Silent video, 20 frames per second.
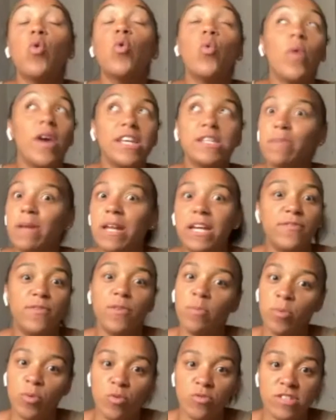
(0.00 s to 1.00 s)
always played
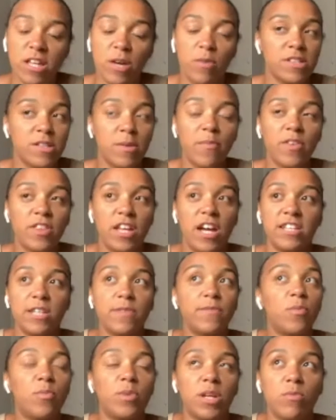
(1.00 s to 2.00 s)
football. So that was something that I
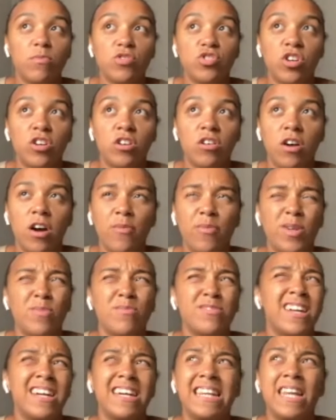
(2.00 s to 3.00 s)
did from when I was younger. When I
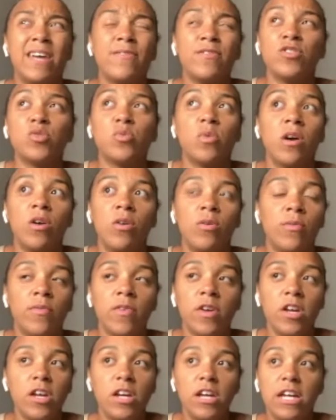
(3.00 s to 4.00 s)
was like 11, 12,
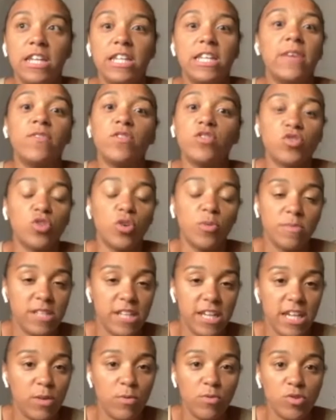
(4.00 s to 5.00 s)
never stopped
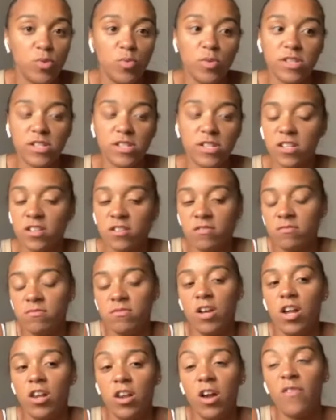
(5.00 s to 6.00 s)
it. It was always a
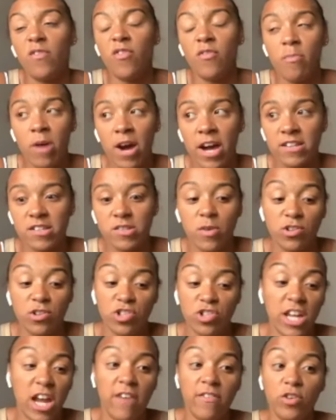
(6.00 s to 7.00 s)
love of mine. So I
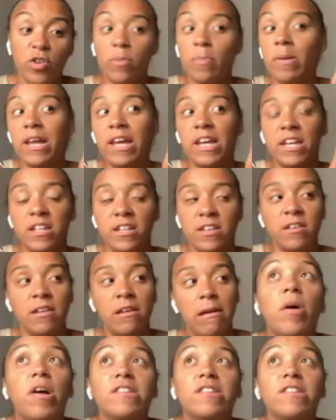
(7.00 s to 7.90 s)
just carried on playing.